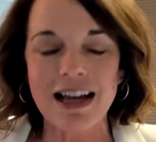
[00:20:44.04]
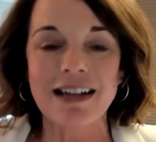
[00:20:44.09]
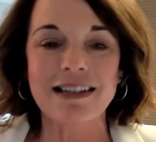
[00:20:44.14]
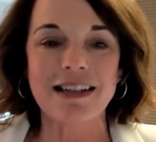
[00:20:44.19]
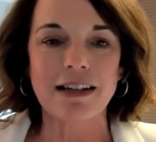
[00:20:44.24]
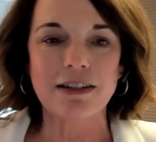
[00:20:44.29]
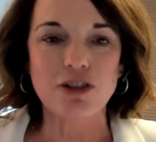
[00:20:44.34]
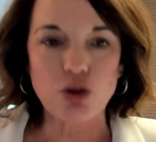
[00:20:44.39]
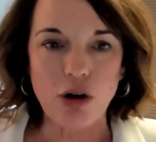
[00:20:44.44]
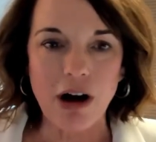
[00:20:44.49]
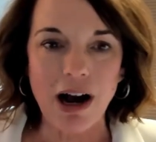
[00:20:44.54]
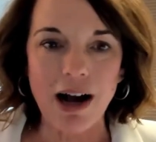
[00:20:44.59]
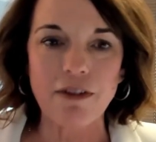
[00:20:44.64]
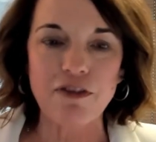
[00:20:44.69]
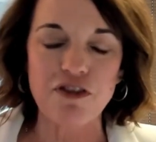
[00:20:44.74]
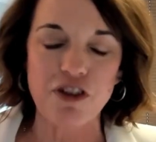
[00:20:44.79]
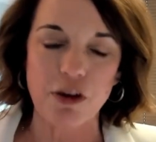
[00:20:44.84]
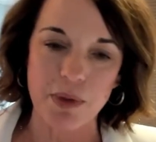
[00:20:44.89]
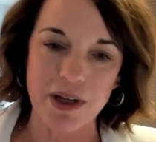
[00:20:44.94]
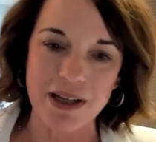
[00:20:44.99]
to
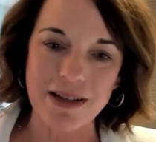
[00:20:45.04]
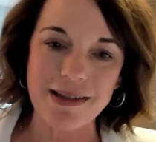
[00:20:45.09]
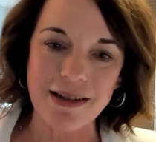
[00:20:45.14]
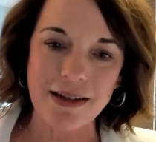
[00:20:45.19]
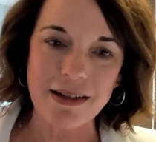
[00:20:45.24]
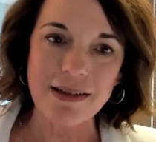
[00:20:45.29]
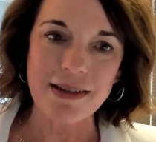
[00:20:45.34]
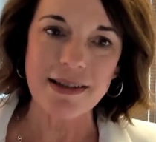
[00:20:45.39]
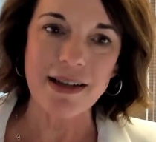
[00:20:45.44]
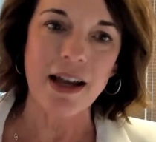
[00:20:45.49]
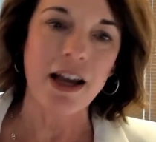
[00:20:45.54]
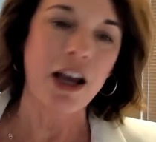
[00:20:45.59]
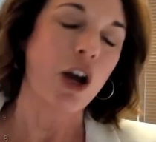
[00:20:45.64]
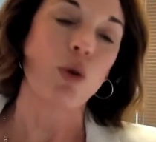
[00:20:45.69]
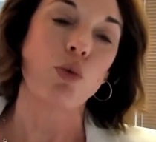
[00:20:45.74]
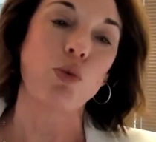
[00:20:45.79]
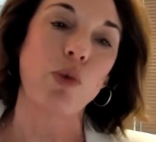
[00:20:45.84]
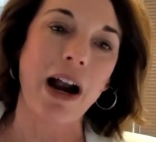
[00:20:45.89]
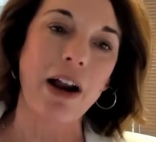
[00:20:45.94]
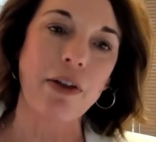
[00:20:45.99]
drive the business
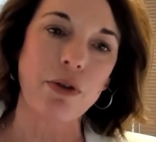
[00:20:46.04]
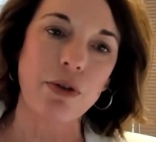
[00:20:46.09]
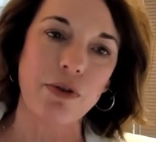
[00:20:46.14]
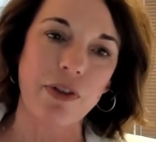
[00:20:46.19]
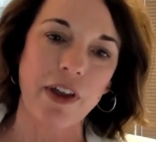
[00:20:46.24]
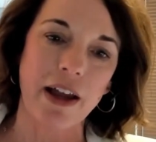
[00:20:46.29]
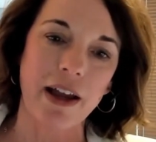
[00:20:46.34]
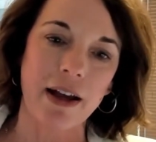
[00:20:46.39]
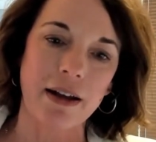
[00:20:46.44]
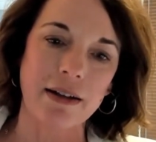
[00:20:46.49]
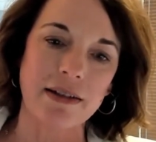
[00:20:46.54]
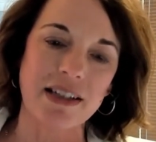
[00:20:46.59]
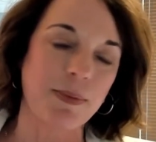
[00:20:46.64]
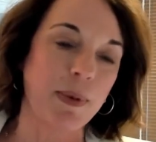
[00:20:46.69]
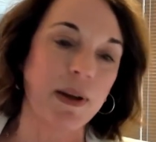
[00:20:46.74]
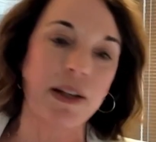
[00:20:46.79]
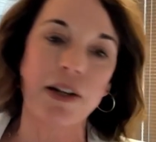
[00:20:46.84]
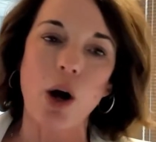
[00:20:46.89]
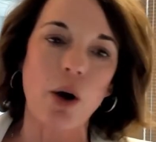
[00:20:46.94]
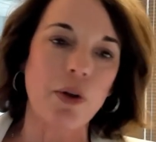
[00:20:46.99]
rather than
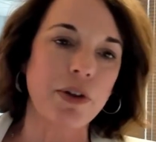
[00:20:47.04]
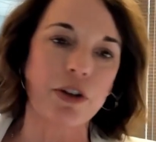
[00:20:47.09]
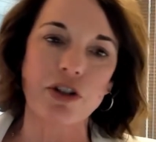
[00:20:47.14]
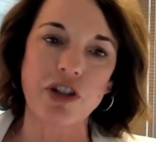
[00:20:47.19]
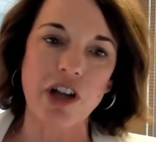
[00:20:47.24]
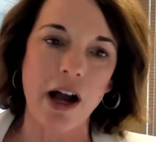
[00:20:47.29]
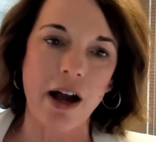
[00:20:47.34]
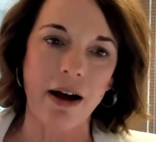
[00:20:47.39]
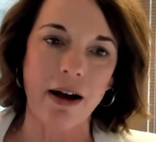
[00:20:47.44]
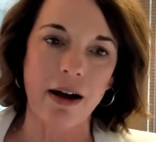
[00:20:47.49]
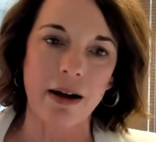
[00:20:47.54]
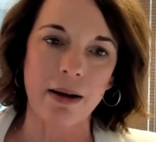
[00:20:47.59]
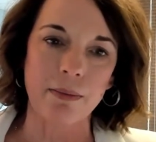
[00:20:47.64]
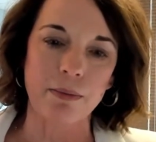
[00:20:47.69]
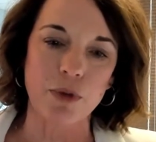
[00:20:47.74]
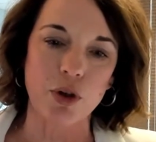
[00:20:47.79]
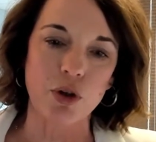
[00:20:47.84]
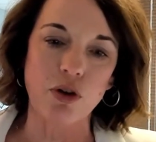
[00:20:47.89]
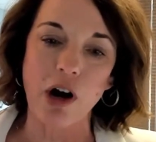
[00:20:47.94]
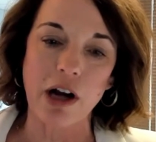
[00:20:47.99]
spend all their
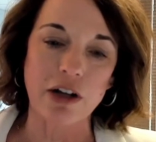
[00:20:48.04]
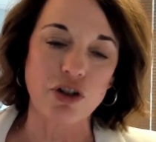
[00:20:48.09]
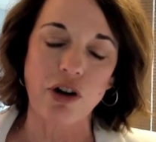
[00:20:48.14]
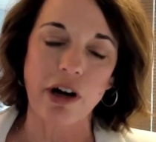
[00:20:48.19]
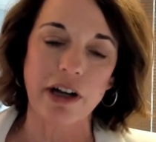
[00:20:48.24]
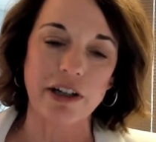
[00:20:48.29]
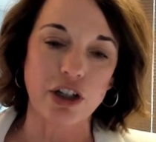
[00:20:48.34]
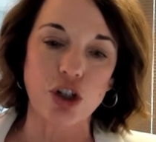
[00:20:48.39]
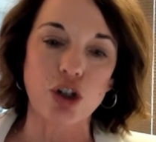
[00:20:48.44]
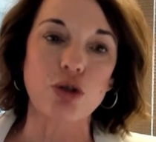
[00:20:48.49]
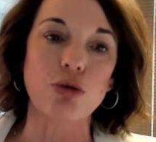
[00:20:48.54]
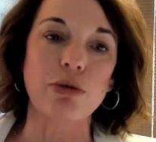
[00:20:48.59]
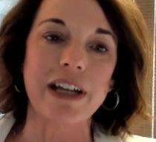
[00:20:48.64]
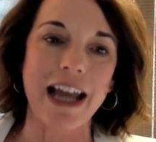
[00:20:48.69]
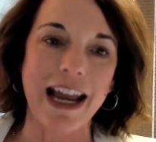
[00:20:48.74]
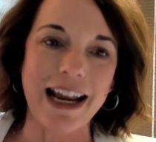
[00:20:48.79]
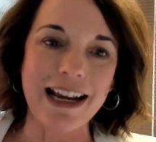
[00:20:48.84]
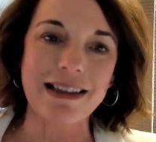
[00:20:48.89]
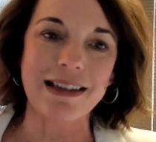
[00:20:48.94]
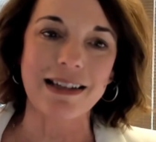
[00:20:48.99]
time trying to
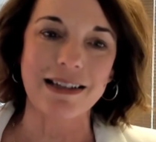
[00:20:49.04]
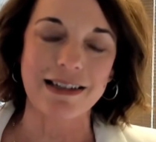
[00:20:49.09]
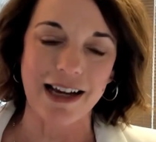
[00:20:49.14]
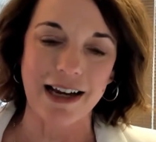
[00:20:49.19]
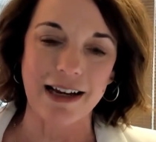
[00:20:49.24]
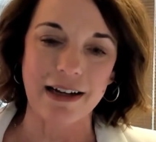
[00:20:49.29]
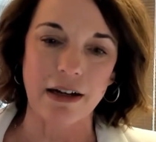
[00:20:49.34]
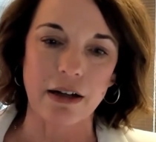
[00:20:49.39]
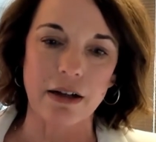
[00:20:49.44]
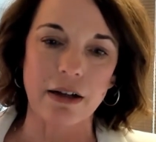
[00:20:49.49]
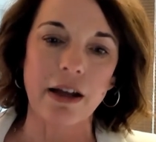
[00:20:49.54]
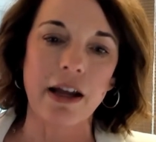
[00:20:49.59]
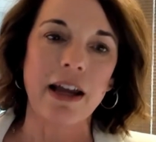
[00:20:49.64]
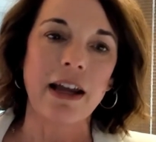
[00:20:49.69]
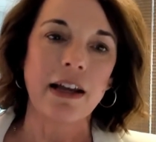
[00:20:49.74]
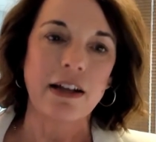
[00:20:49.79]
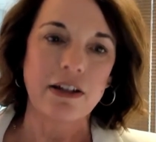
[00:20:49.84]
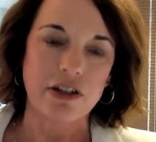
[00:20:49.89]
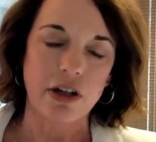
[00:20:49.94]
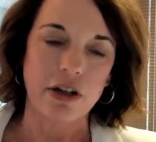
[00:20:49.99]
create the data
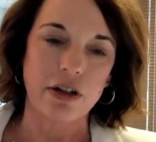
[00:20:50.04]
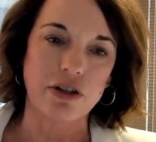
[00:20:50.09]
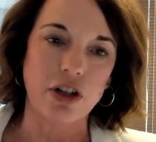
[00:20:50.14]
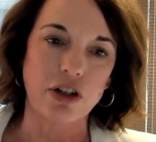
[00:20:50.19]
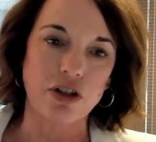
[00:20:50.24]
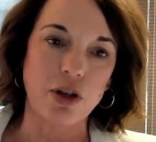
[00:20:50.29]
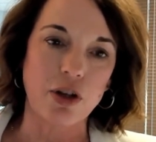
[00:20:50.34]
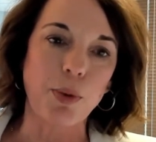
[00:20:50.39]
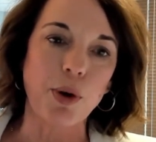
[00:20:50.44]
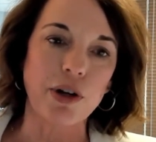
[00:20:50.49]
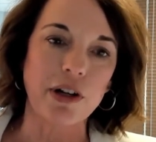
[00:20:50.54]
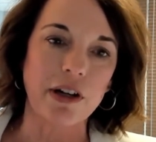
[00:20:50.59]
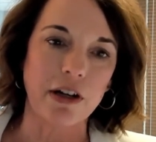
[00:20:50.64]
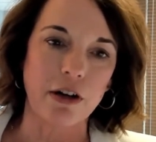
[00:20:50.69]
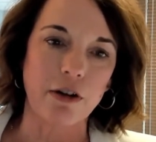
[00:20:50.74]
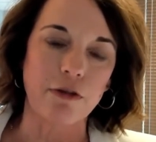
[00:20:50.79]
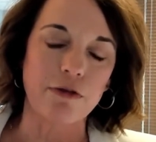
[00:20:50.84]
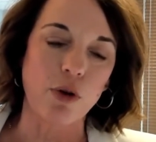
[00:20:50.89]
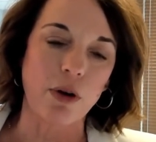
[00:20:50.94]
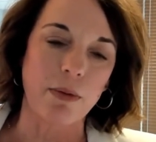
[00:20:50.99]
to put it
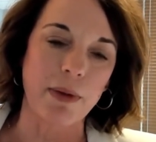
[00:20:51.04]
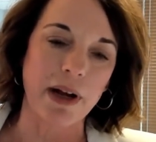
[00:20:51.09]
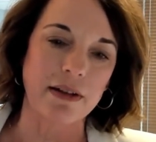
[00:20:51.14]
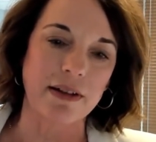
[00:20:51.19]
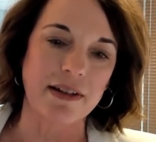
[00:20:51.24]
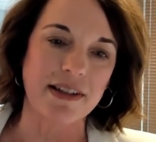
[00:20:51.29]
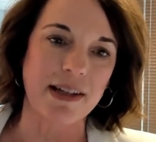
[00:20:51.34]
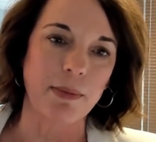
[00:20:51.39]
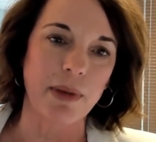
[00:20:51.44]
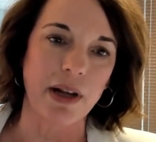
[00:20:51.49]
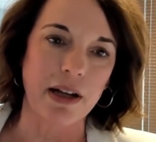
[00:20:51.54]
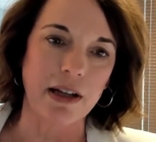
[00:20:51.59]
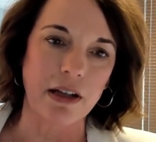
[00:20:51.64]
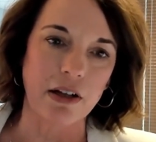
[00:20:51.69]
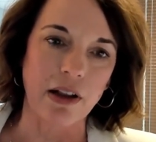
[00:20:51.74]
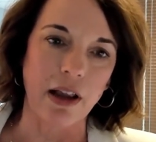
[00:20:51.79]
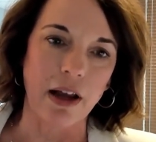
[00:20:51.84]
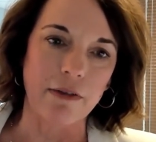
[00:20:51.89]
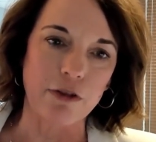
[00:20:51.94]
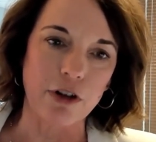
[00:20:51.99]
in a format that somebody
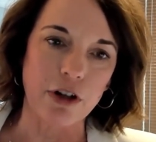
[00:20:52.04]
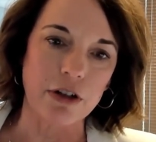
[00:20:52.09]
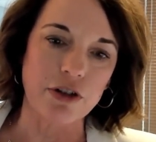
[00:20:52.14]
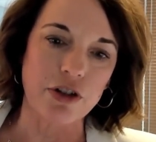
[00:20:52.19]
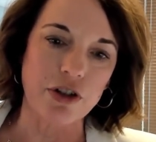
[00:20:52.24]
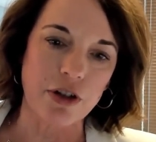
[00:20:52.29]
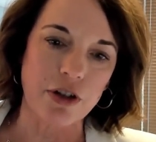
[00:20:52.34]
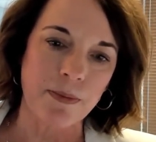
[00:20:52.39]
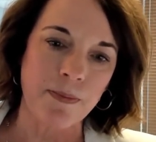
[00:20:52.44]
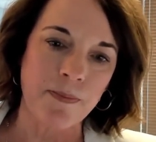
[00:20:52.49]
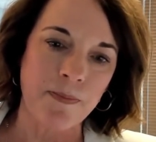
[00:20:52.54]
can leverage.